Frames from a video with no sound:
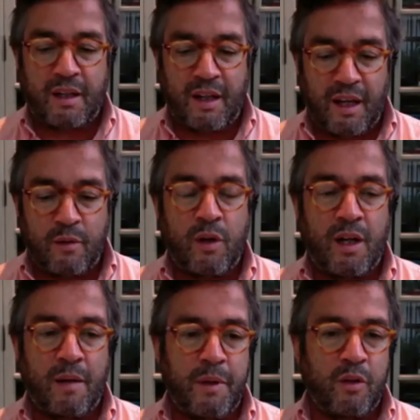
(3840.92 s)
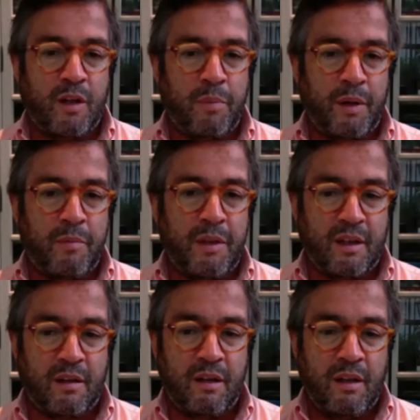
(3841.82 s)
better
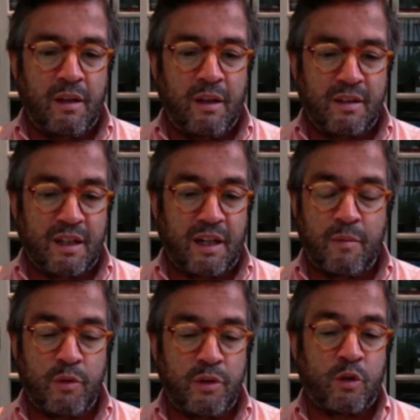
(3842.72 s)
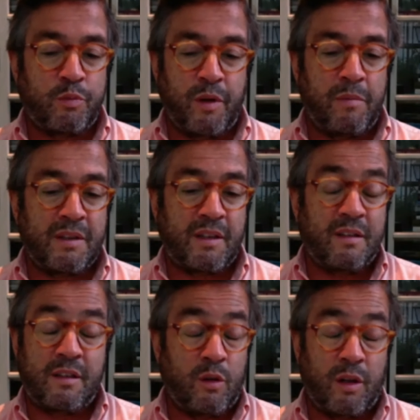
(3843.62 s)
communication, we can start to
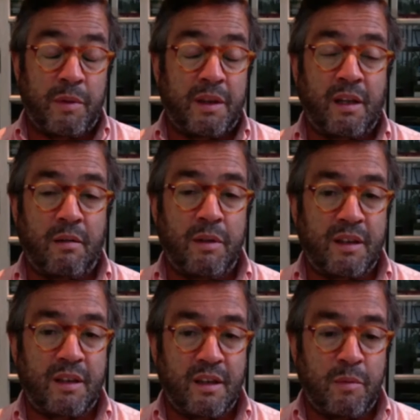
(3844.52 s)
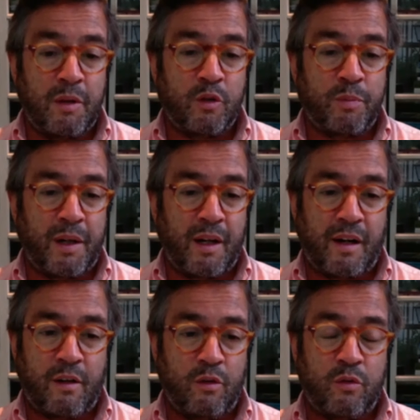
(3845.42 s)
forge a path that can bring us out
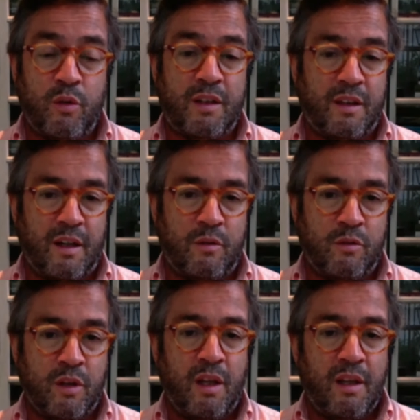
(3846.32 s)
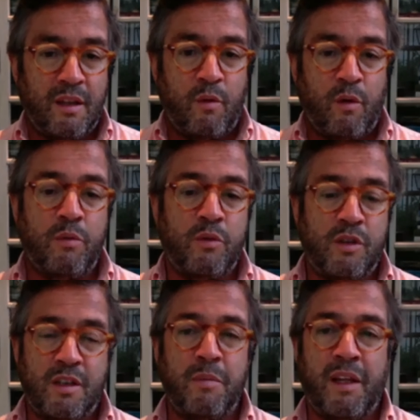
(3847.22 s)
of these issues that have been
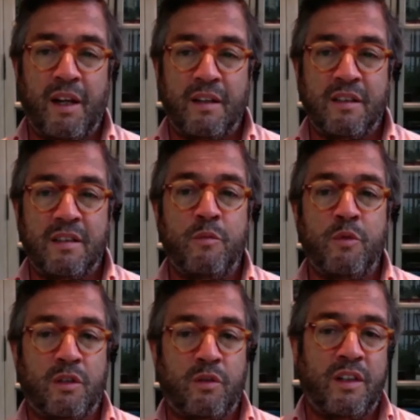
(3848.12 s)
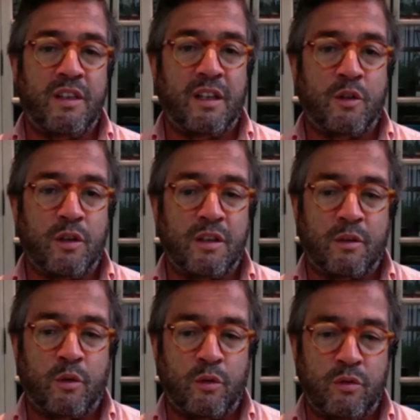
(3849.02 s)
challenges for our region for too long.
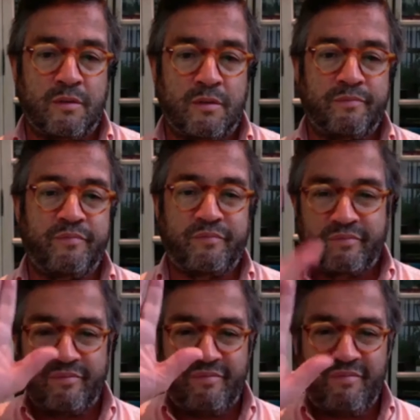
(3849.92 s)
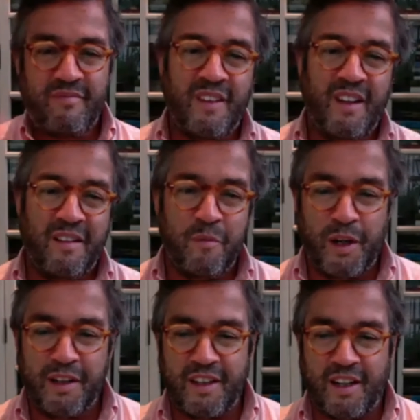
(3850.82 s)
Once again, thank you all very much.
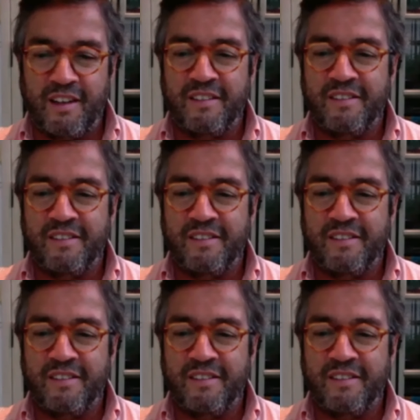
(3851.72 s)
Thank you for being